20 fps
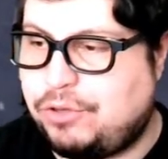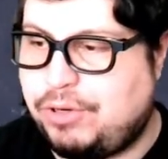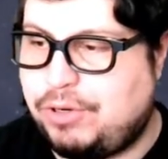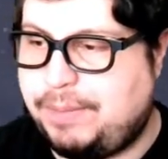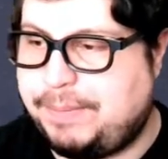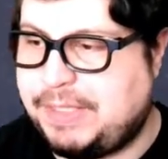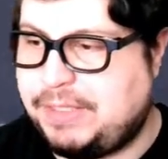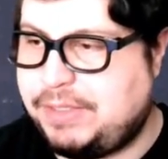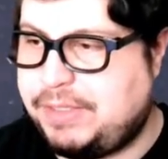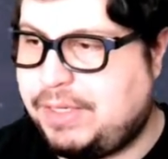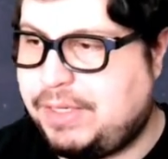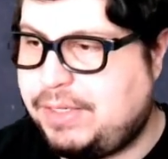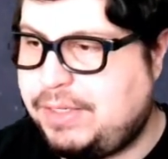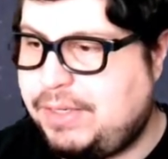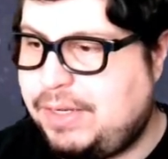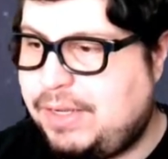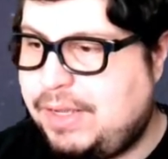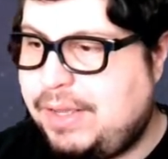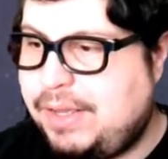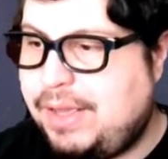been
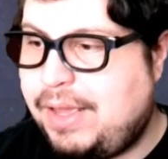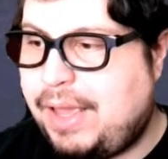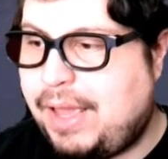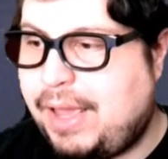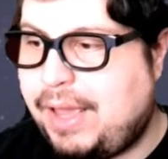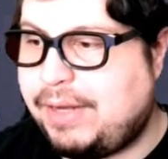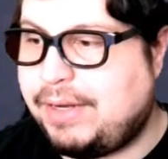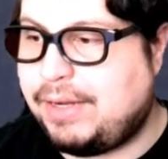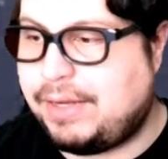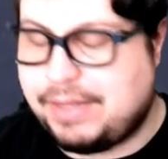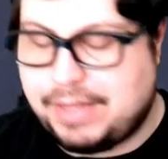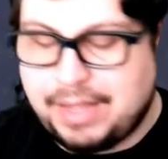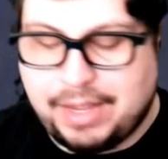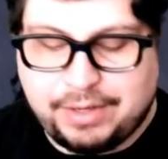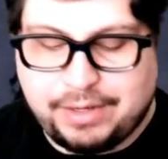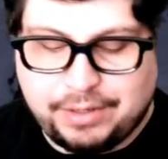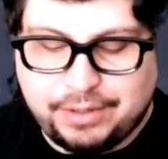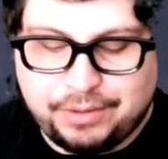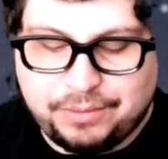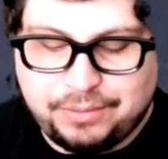done. And again,
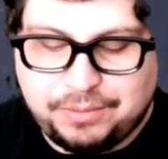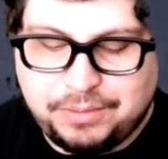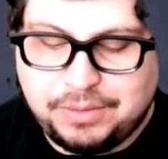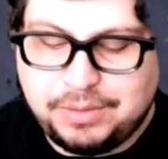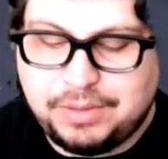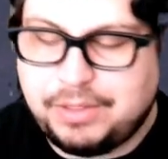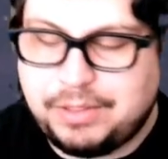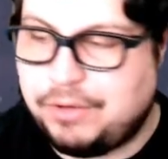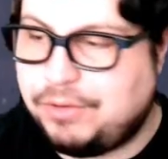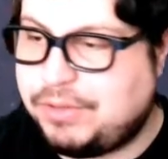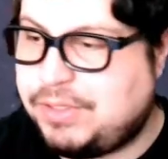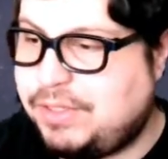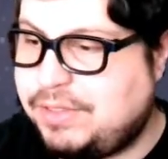Giratina is